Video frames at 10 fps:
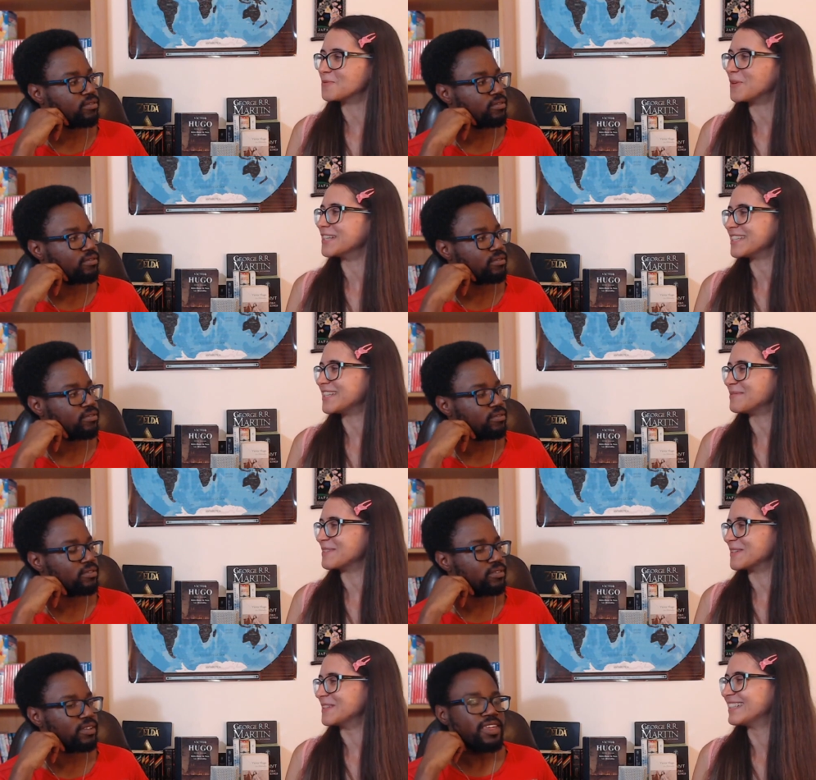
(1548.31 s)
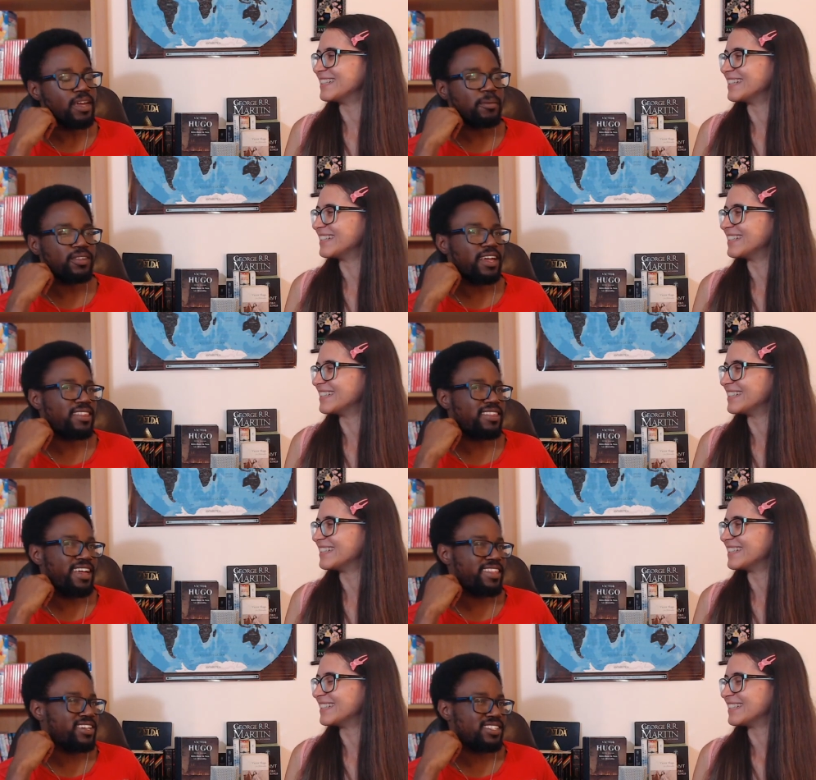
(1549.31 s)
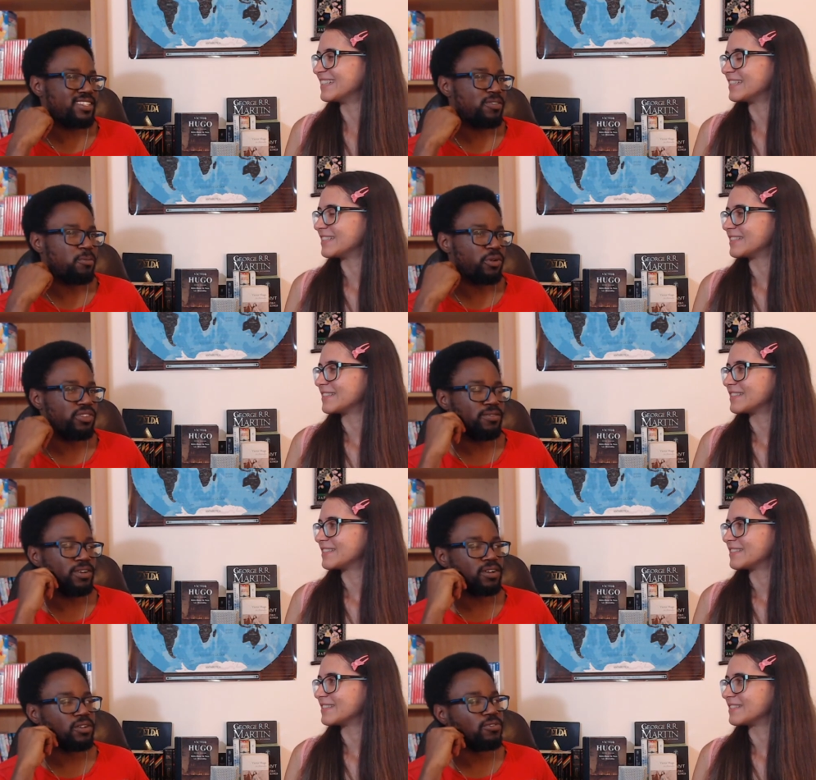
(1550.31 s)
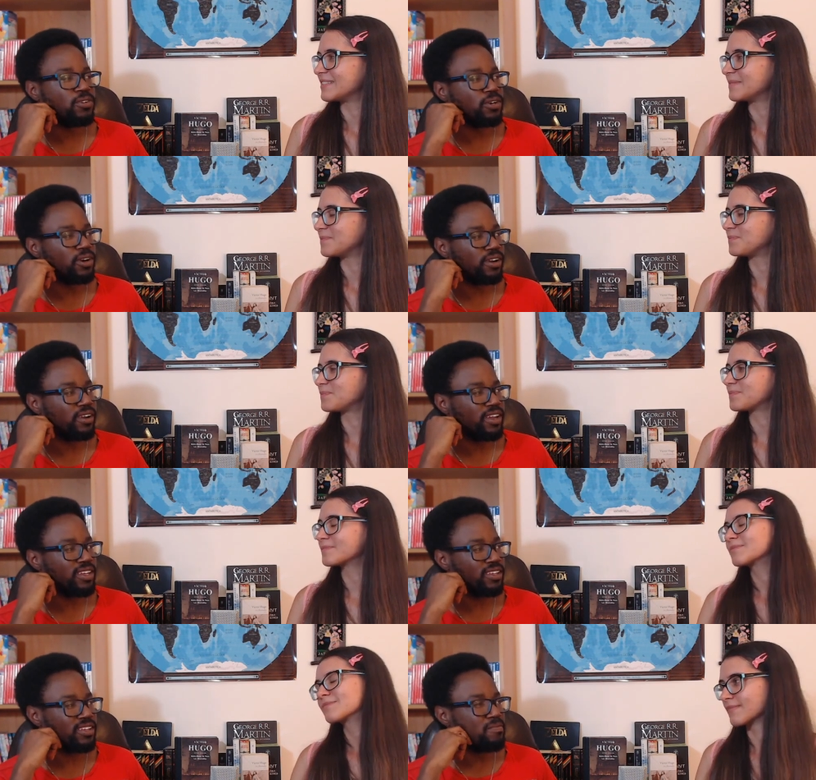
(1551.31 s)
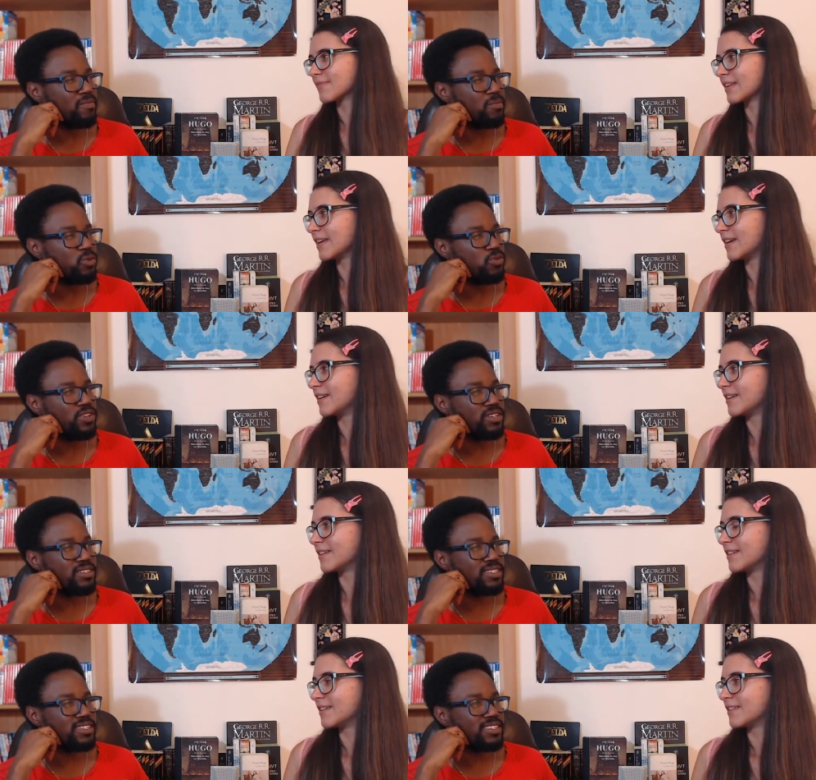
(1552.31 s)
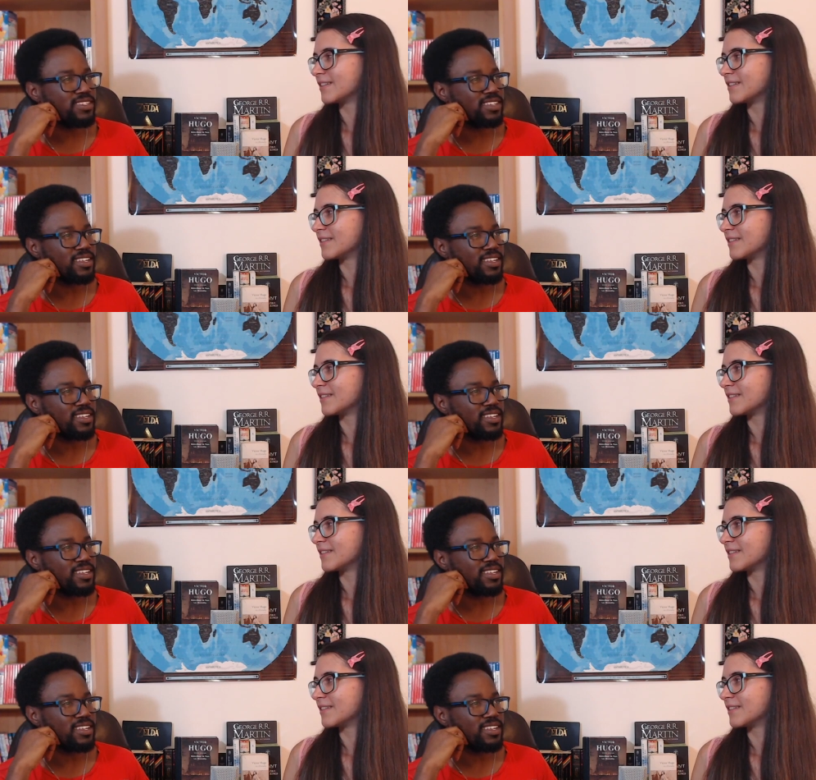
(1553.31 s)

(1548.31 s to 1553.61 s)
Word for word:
Speaker 1: wanted them to.
Speaker 2: Yeah, but I think it's even more difficult for like movies,